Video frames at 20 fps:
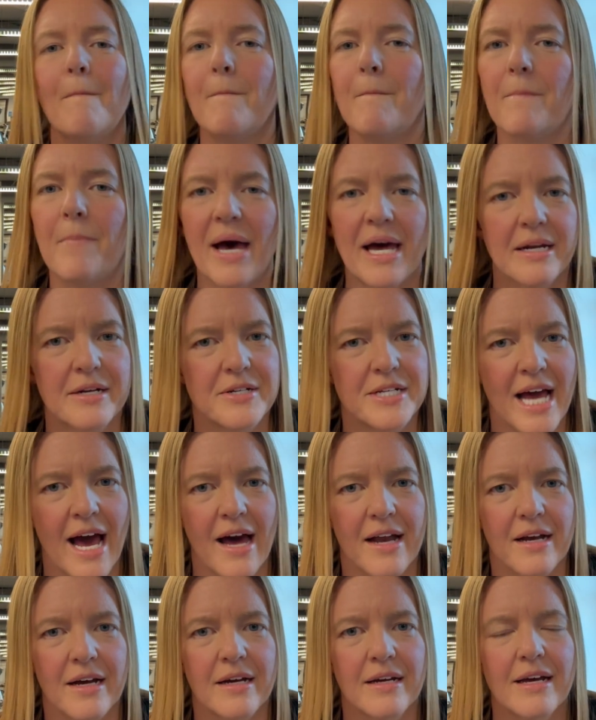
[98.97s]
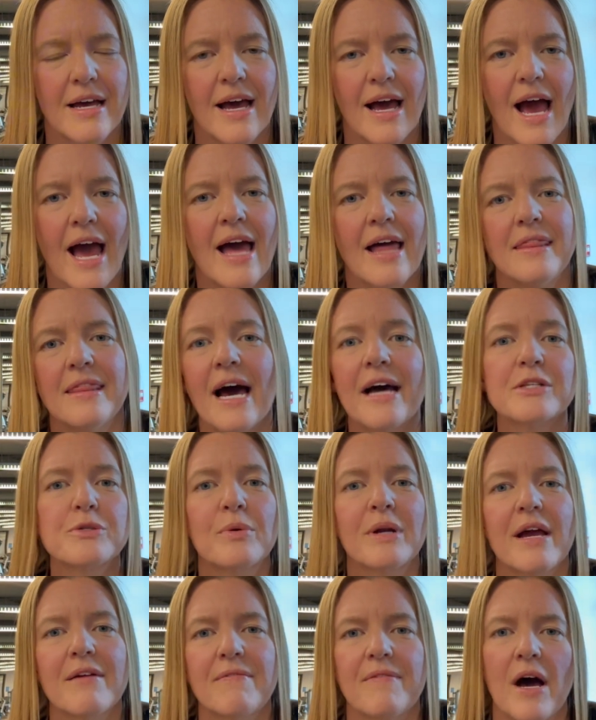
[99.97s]
better data. And that's when
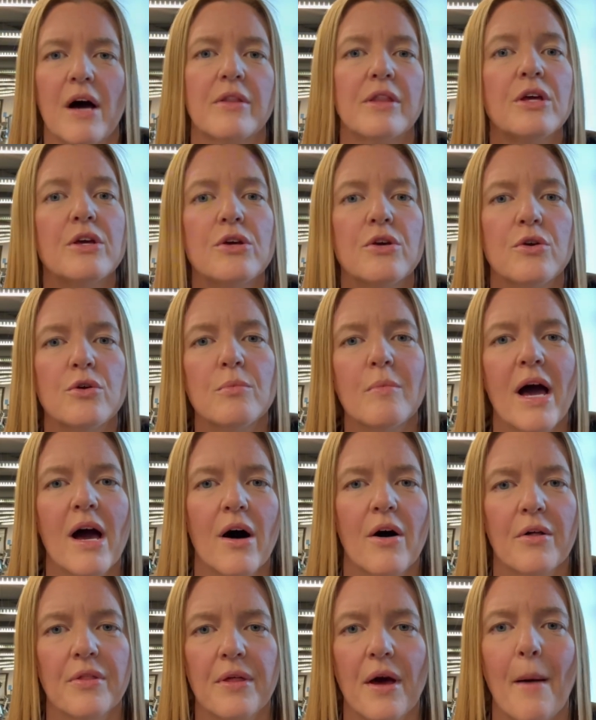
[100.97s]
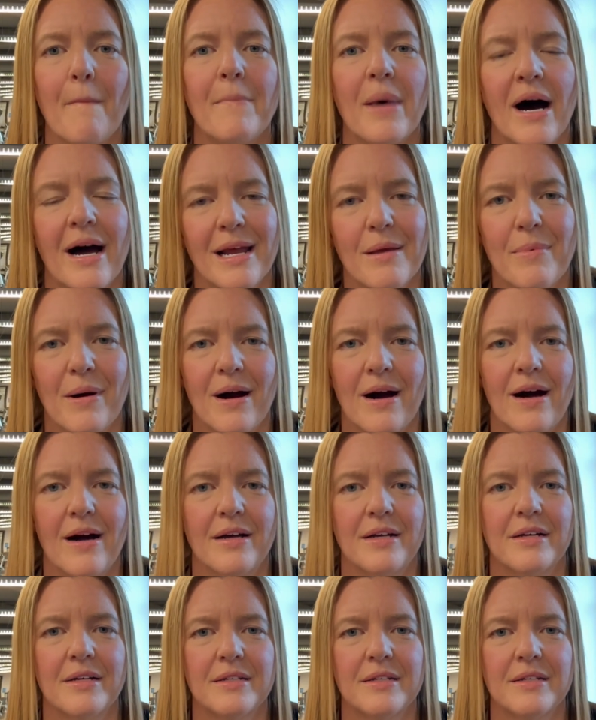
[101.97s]
I found the Hume Health Body Pod.